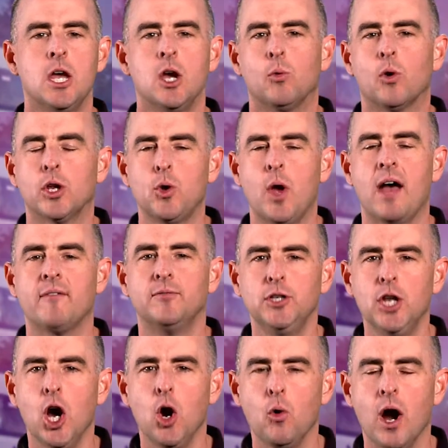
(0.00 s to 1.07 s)
where you have
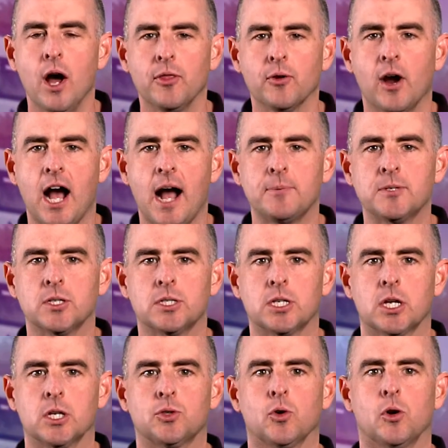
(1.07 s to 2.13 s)
no other options to
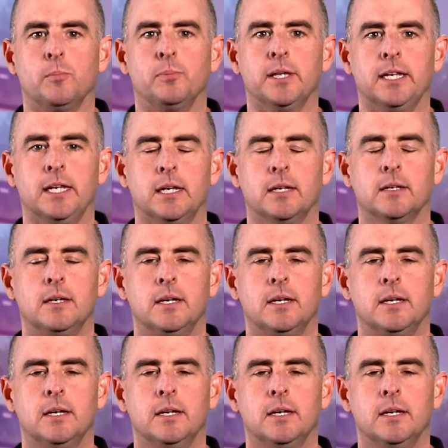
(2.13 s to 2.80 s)
control bleeding.